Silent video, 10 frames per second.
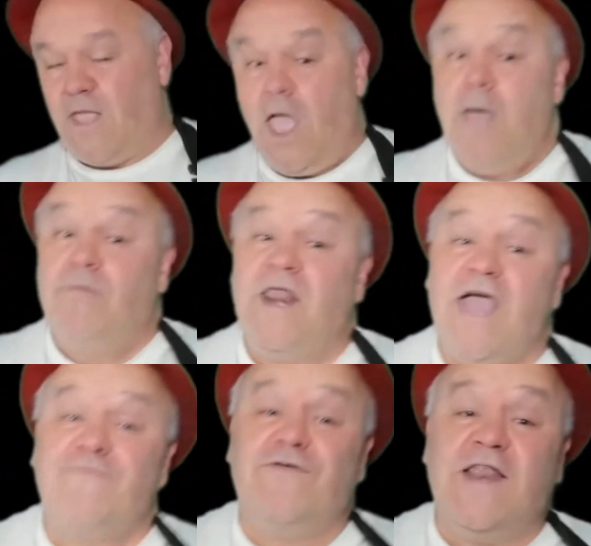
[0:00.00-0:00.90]
But
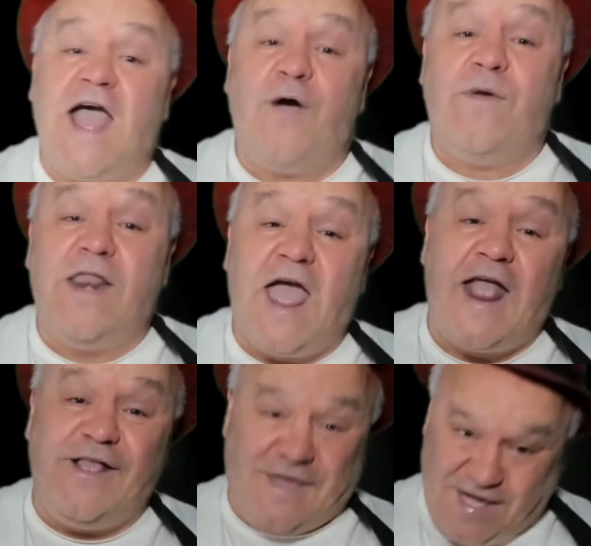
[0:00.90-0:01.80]
every now and
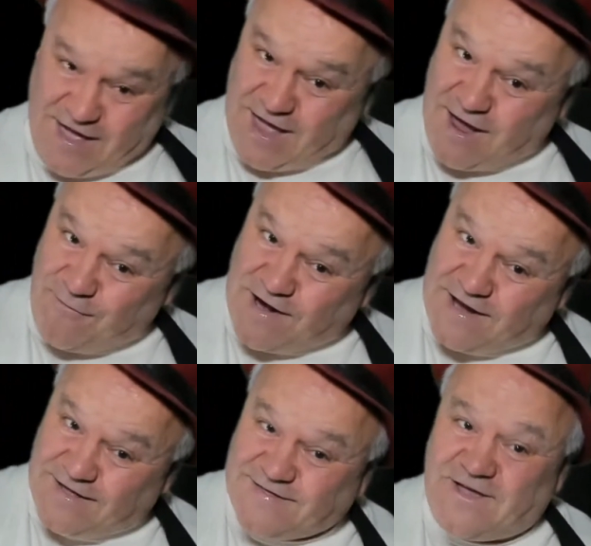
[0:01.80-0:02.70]
then you hear it
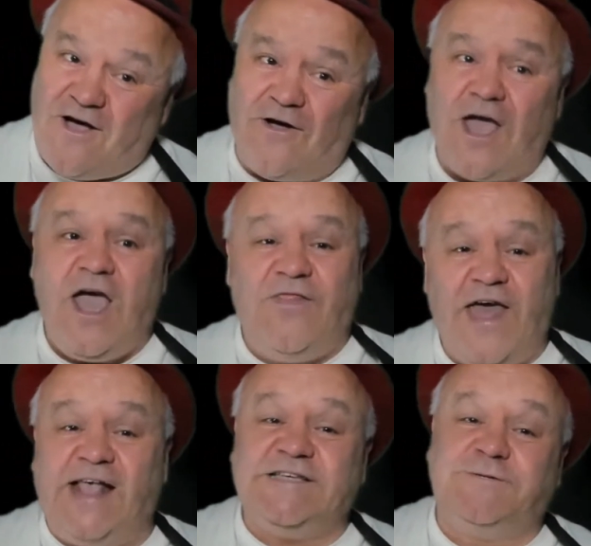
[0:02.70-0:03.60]
in a song.
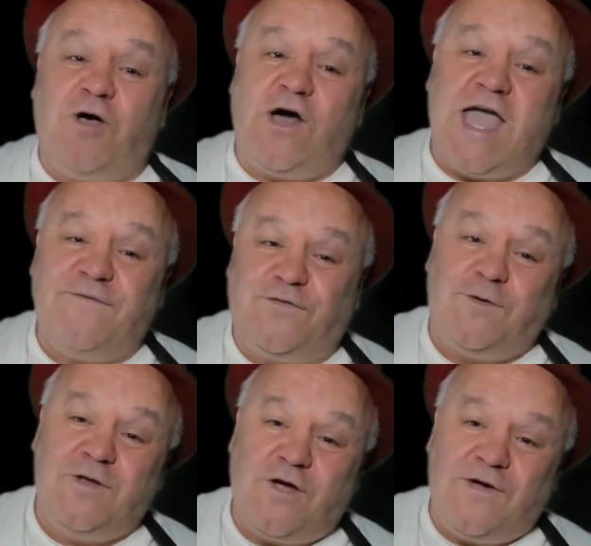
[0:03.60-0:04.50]
There's a small
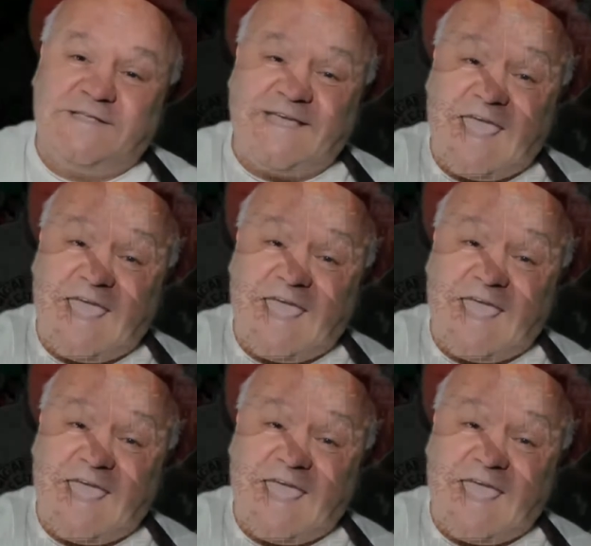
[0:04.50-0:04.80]
hateful minority